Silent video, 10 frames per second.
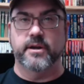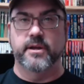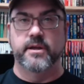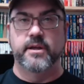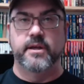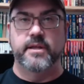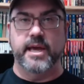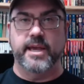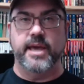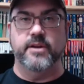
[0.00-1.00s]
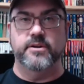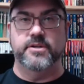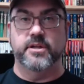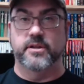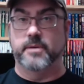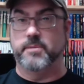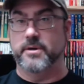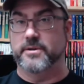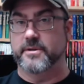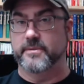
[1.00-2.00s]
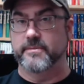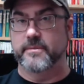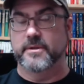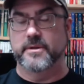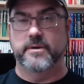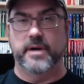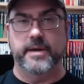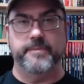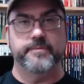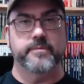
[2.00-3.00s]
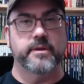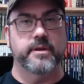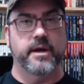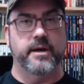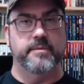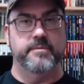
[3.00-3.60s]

park that caters to LARPers, right?